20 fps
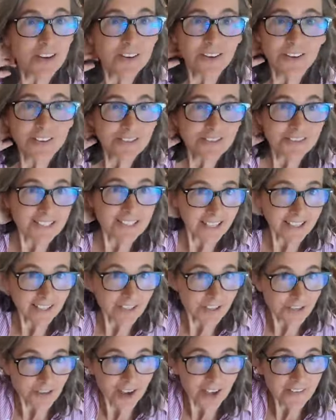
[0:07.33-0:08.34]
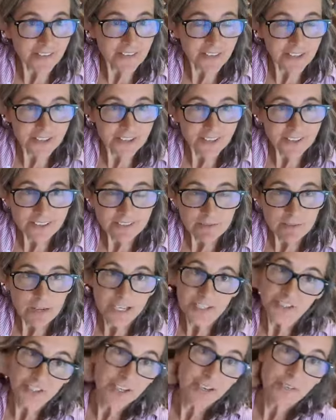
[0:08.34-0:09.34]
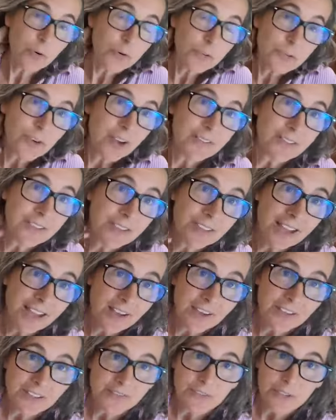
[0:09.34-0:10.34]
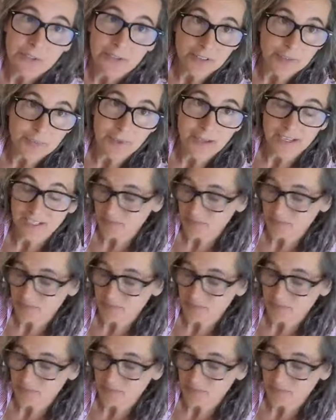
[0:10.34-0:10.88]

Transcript: our second driver, actually our fourth driver in the house, if you include my